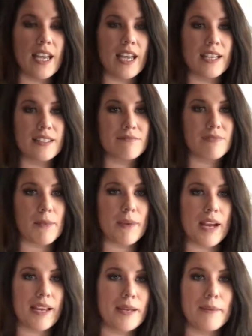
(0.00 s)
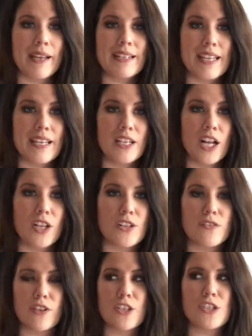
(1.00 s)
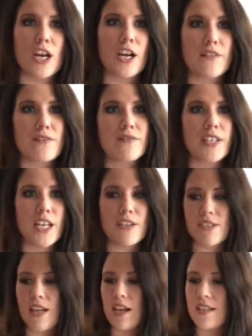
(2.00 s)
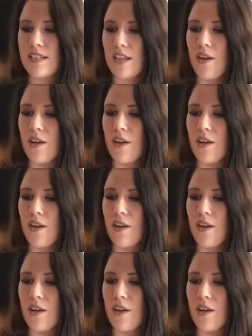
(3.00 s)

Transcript: and I'm not gonna pay $10 for a jar of you know sauce.